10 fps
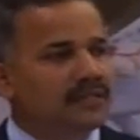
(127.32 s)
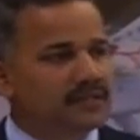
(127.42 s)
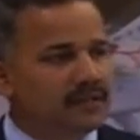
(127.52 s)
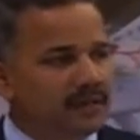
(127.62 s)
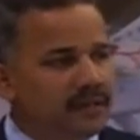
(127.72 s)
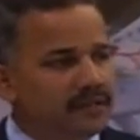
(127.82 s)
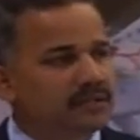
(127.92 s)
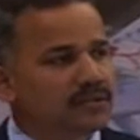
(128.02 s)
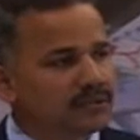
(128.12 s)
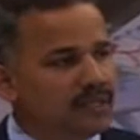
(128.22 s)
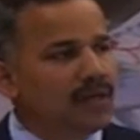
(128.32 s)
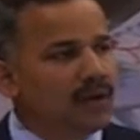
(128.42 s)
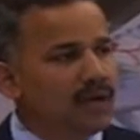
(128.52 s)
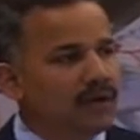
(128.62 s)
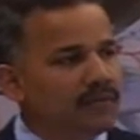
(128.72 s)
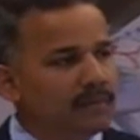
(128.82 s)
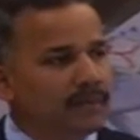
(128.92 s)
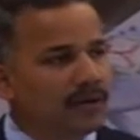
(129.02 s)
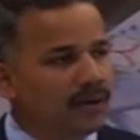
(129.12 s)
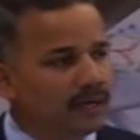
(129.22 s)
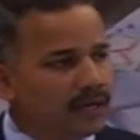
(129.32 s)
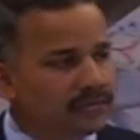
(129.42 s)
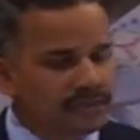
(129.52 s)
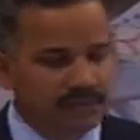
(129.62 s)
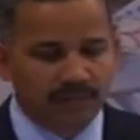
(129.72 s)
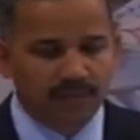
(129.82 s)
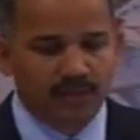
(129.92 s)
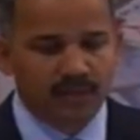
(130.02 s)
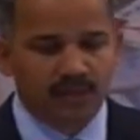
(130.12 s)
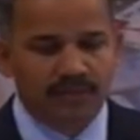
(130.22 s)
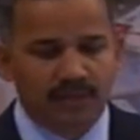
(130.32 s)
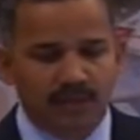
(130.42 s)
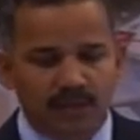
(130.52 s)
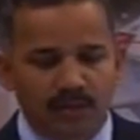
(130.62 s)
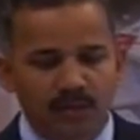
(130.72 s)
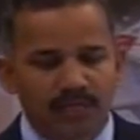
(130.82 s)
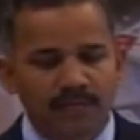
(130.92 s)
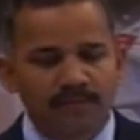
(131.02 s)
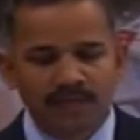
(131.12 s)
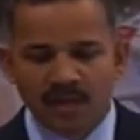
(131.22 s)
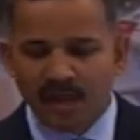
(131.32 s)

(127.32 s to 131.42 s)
this is a trend, so we all have e-paper archives which is available, so I'll talk about that.